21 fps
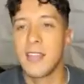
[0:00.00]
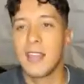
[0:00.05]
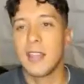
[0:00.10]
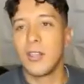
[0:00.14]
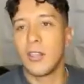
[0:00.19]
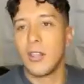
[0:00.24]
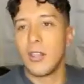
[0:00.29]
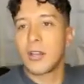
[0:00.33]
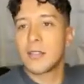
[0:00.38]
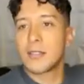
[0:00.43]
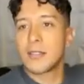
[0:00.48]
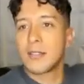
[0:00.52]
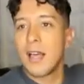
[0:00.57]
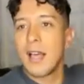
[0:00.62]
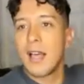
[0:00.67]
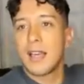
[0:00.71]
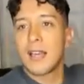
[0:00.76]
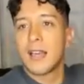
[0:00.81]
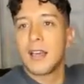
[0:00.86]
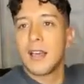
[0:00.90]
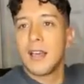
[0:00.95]
it looks
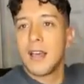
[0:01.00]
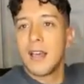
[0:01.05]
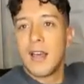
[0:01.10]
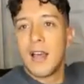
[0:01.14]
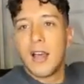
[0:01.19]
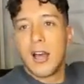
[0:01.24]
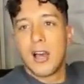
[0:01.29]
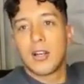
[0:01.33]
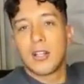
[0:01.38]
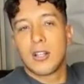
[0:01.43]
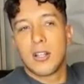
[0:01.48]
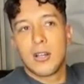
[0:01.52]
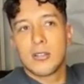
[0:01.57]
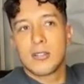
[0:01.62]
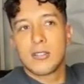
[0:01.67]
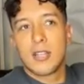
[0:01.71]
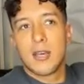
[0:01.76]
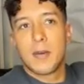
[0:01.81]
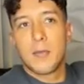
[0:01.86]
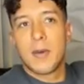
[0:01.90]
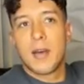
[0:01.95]
like a
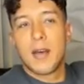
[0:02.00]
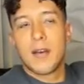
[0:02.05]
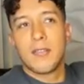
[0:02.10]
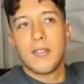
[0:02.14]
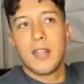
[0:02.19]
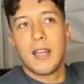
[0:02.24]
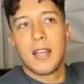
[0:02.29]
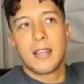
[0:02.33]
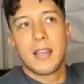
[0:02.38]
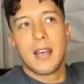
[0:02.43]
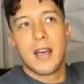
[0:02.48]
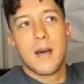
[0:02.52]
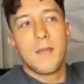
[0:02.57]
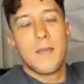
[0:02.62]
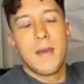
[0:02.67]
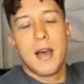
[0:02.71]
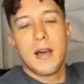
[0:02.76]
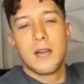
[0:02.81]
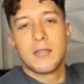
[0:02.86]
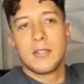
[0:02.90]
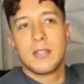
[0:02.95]
close-up of like a
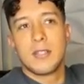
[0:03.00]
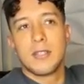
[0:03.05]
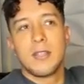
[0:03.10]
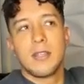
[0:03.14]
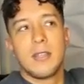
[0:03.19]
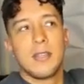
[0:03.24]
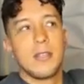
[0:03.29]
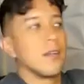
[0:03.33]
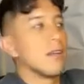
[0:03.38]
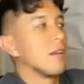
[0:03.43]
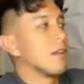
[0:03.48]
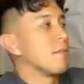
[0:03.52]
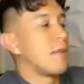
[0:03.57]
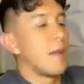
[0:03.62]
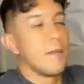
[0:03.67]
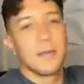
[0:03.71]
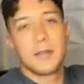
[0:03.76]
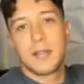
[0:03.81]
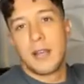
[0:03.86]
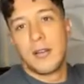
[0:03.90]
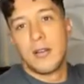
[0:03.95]
Bounty
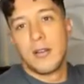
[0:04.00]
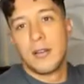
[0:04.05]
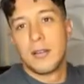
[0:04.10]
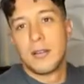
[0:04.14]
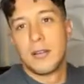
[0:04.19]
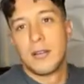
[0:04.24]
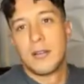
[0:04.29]
paper towel.